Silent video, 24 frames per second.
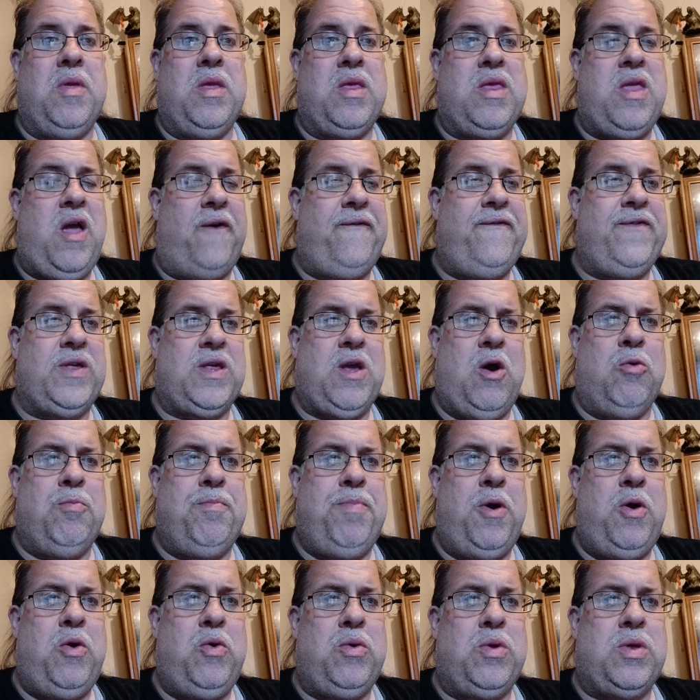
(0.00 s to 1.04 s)
tough as old
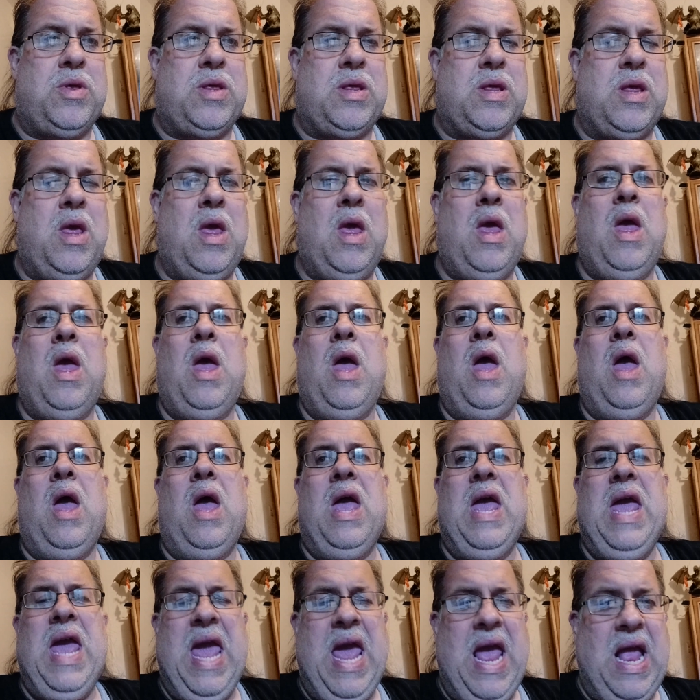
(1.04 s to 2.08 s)
boots,
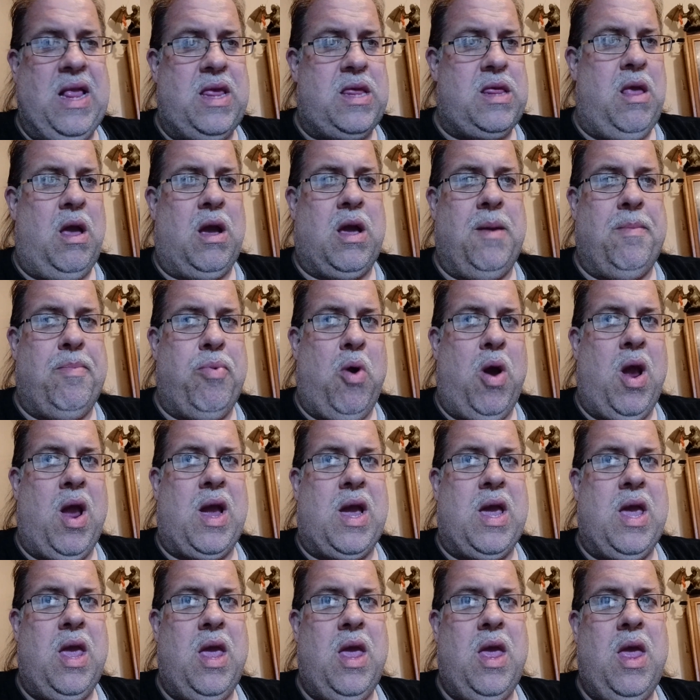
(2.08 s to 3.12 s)
hits like a
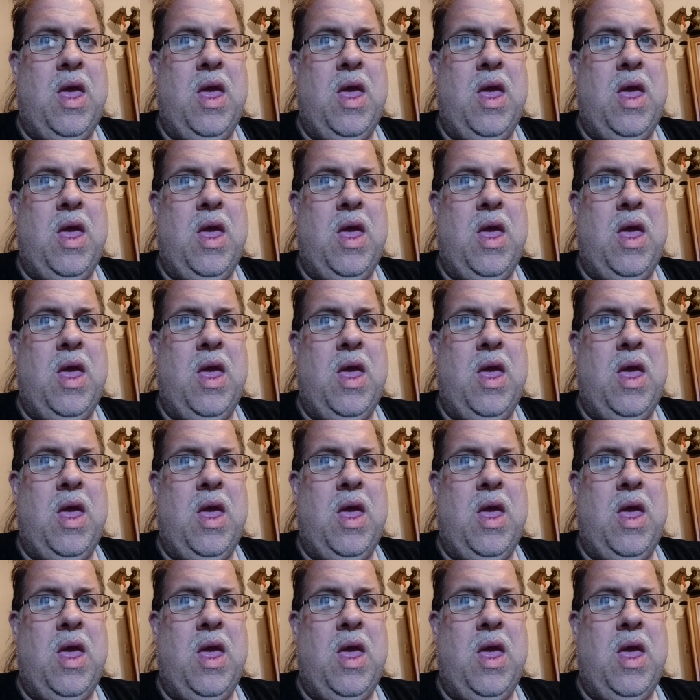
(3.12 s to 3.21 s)
brick,